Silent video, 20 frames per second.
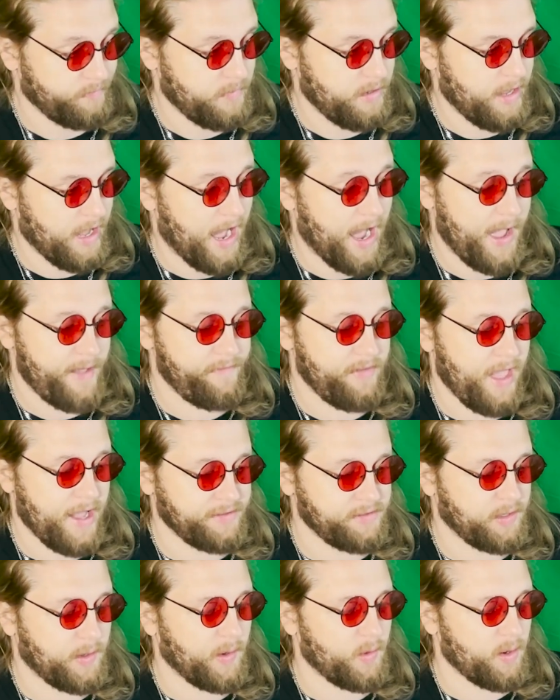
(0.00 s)
I have
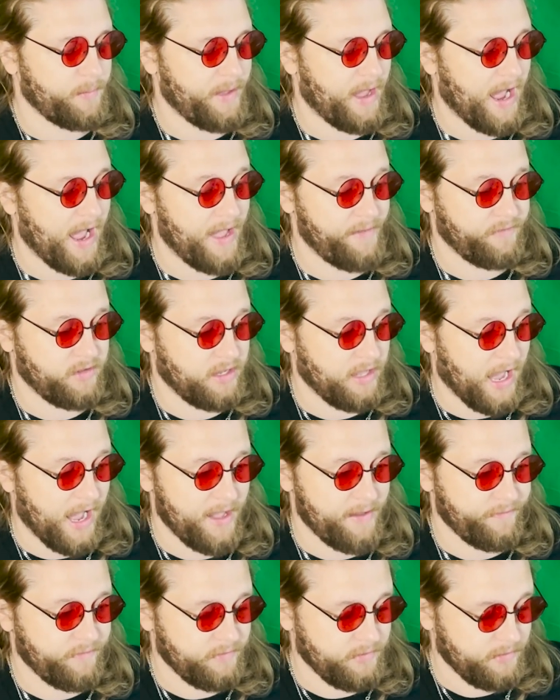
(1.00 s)
yet to go to
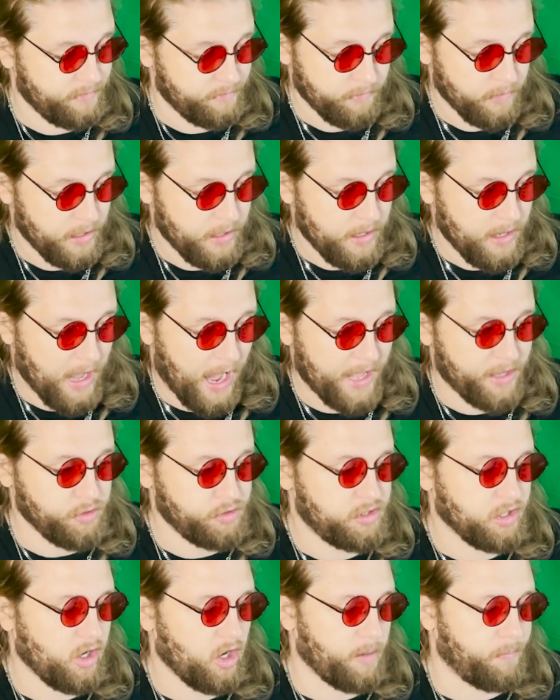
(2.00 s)
I
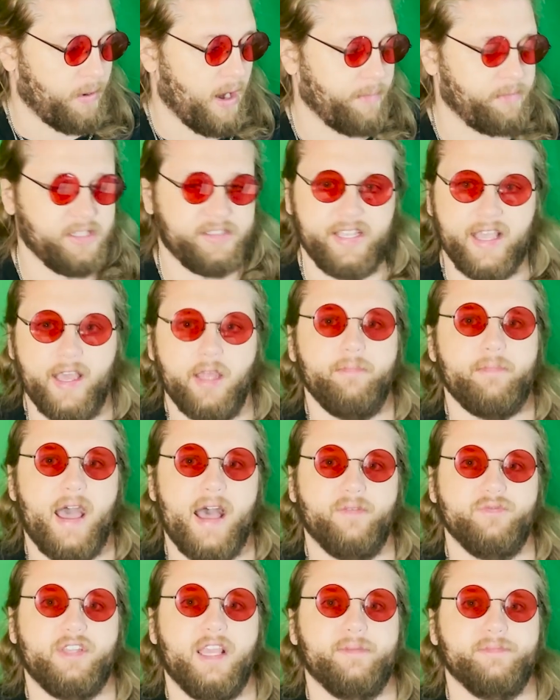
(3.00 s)
used to go to probably 10
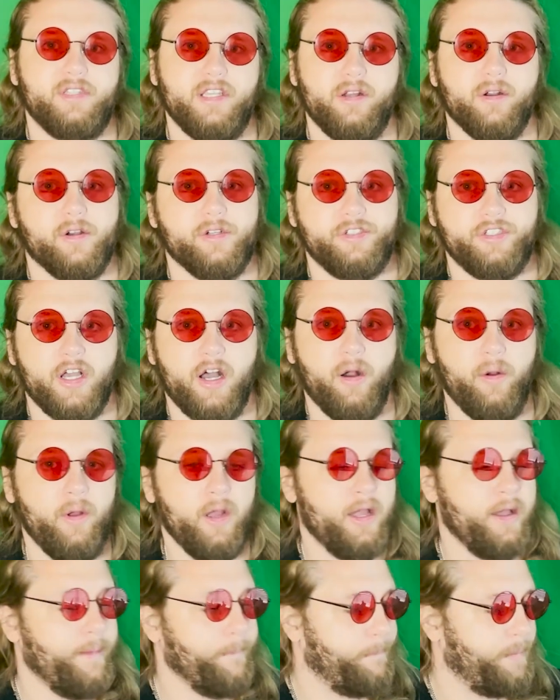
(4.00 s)
Mavs games a year or so.
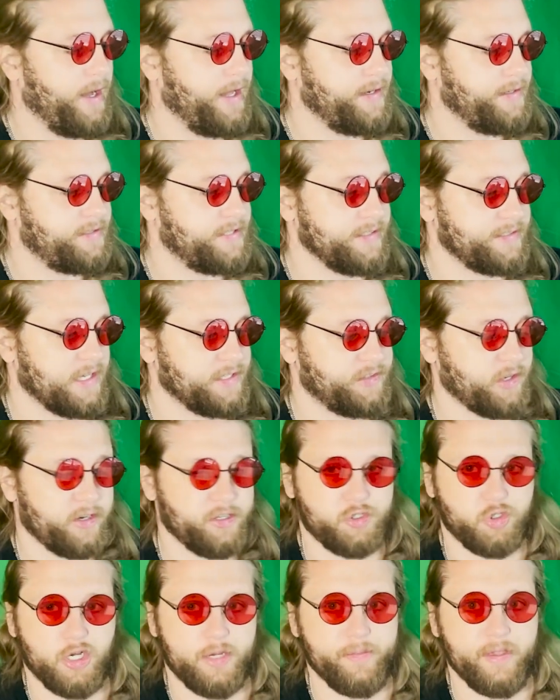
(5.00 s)
But since I
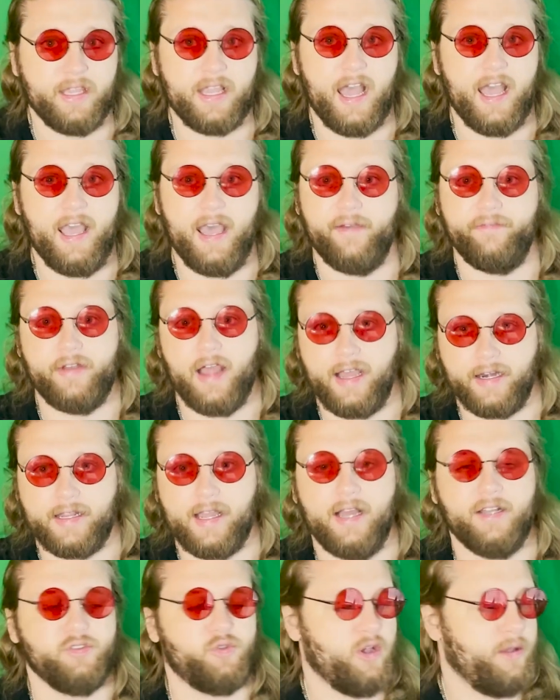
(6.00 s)
started streaming, I have not
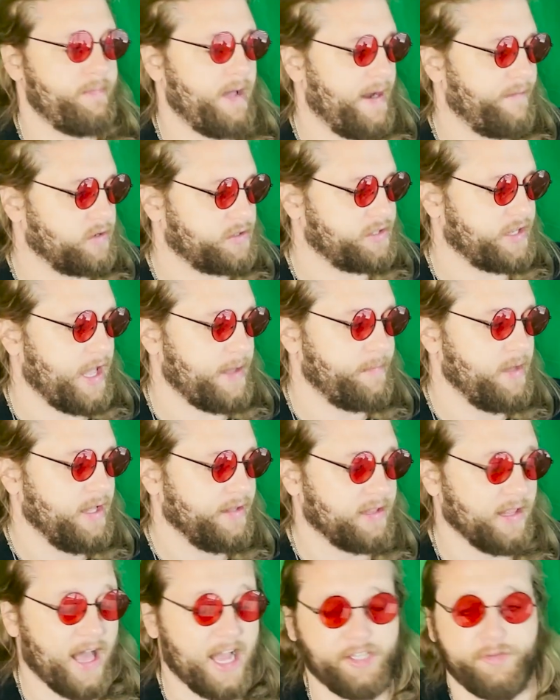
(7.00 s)
gone to a Mavericks game.
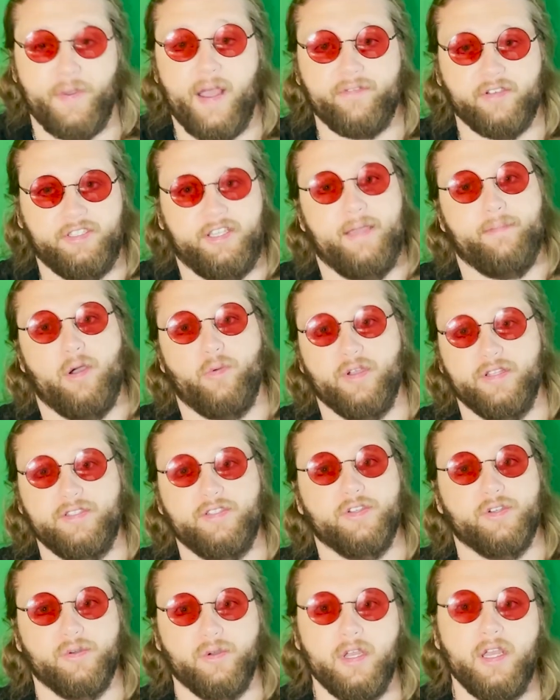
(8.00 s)
The last Mavericks game I went
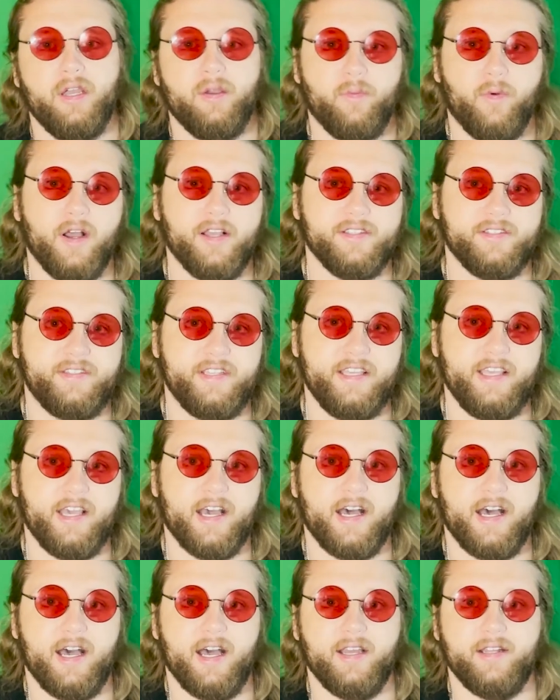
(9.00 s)
to was
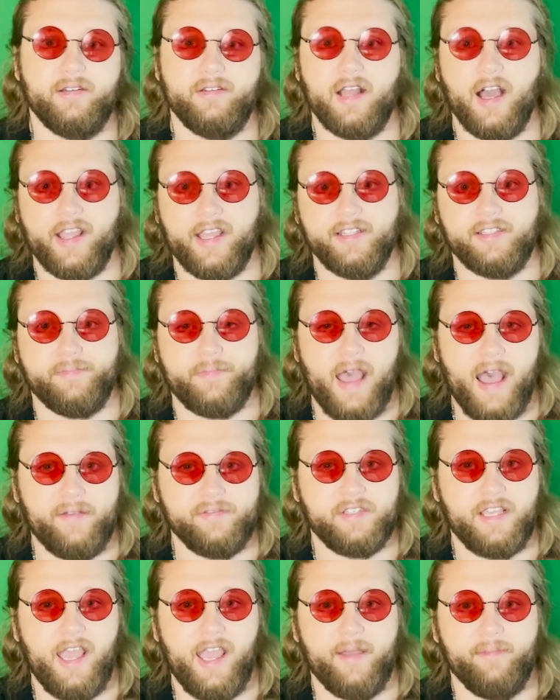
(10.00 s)
the
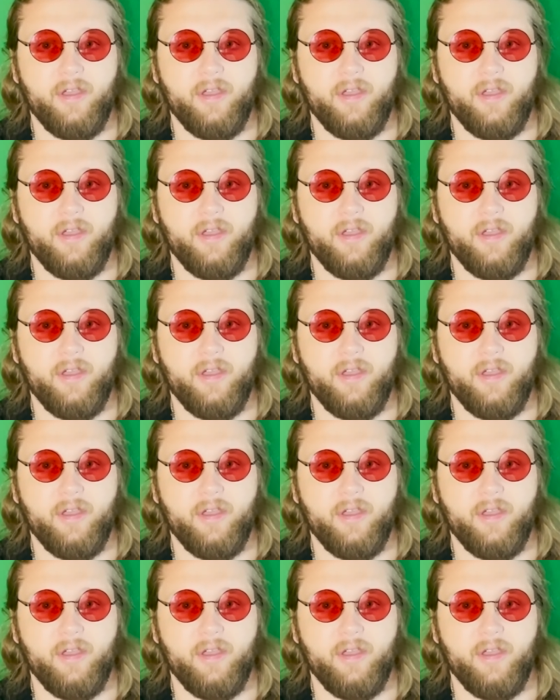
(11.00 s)
Nuggets-Mavs game